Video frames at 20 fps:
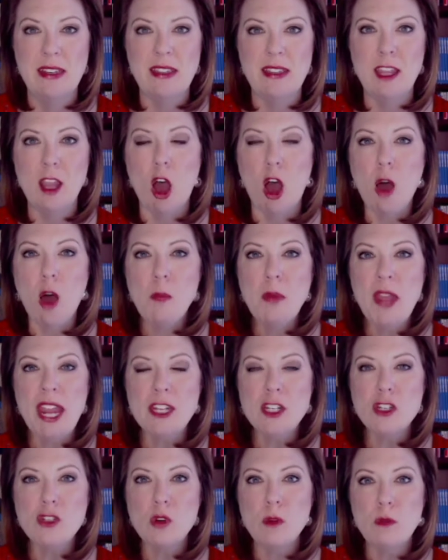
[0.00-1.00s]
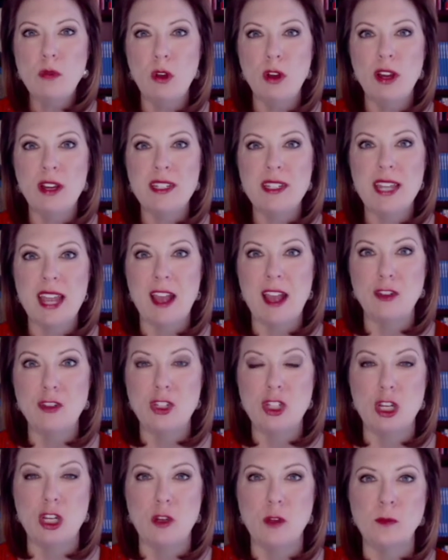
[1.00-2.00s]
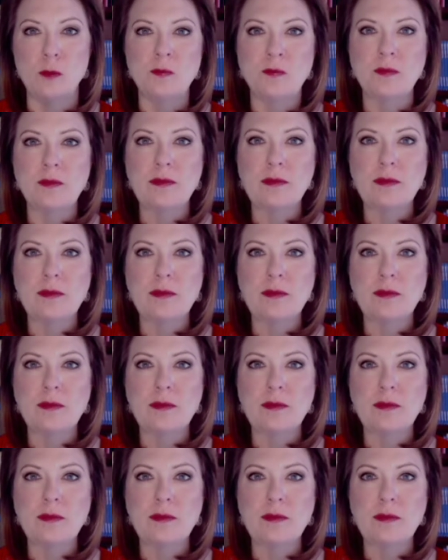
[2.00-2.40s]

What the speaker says: The All Pages report tells you